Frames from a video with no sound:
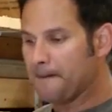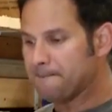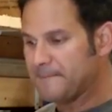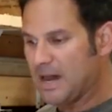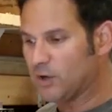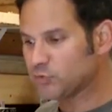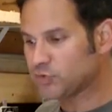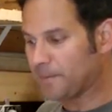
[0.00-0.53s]

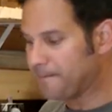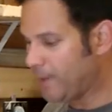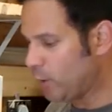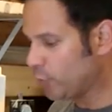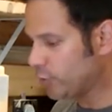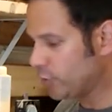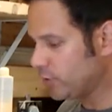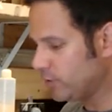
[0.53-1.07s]
Mount a
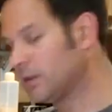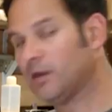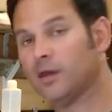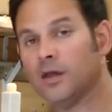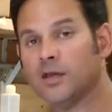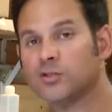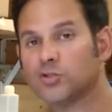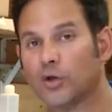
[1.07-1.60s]
motor.
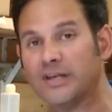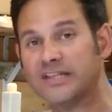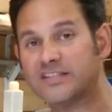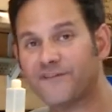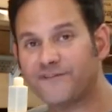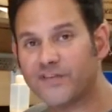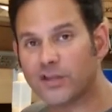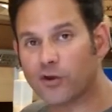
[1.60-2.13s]
So I need
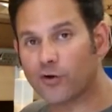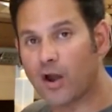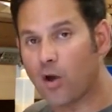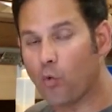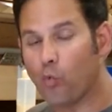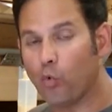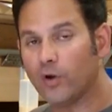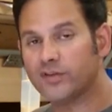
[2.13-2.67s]
to figure
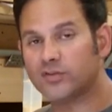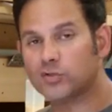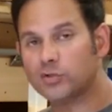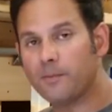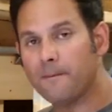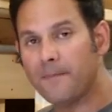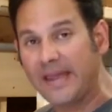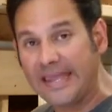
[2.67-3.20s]
out what
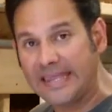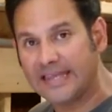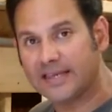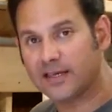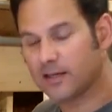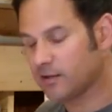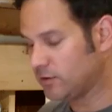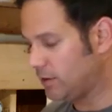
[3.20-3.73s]
to make
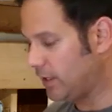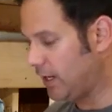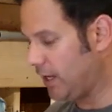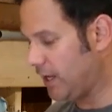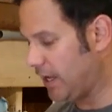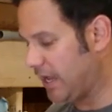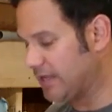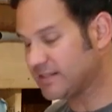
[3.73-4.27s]

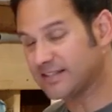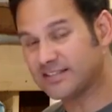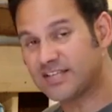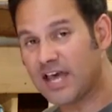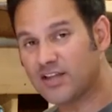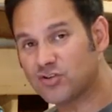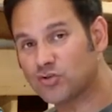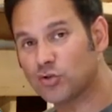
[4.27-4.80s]
and
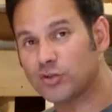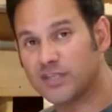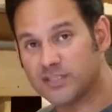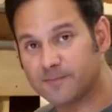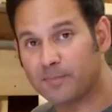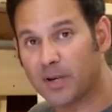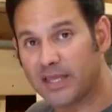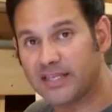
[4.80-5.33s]
attach to
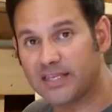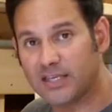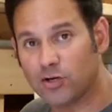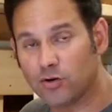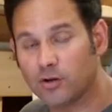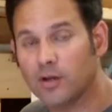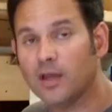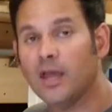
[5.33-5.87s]
this plate
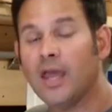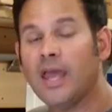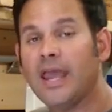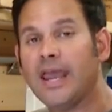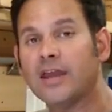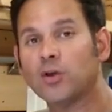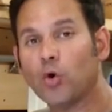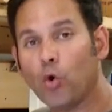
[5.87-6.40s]
here
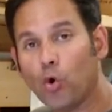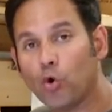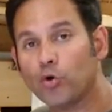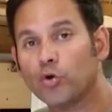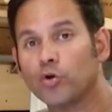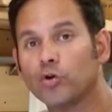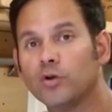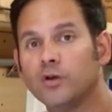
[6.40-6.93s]
in
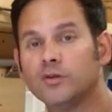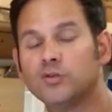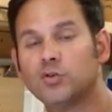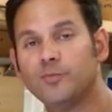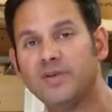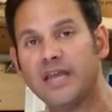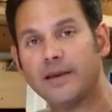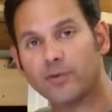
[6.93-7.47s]
order
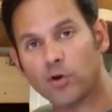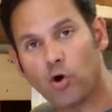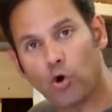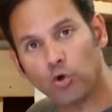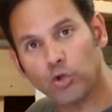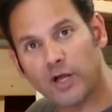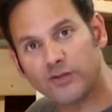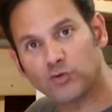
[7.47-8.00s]
to be able to
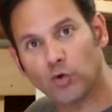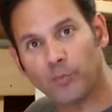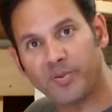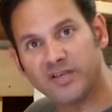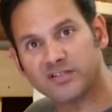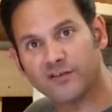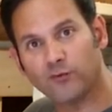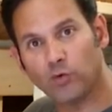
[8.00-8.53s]
hold on to a
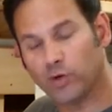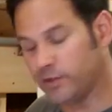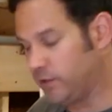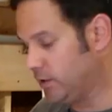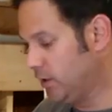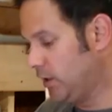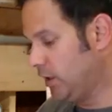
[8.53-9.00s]
piece of wood.